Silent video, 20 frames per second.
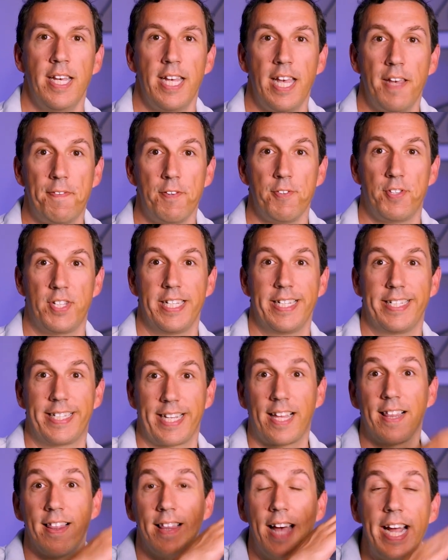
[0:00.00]
If you see a
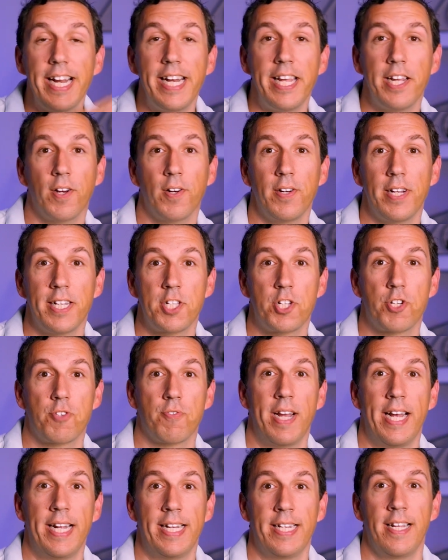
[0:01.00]
declining earnings
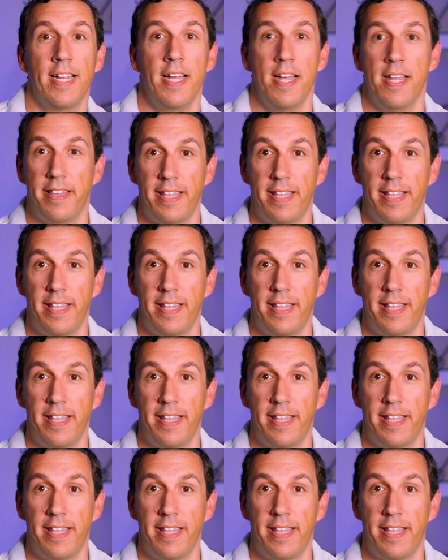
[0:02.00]
trend,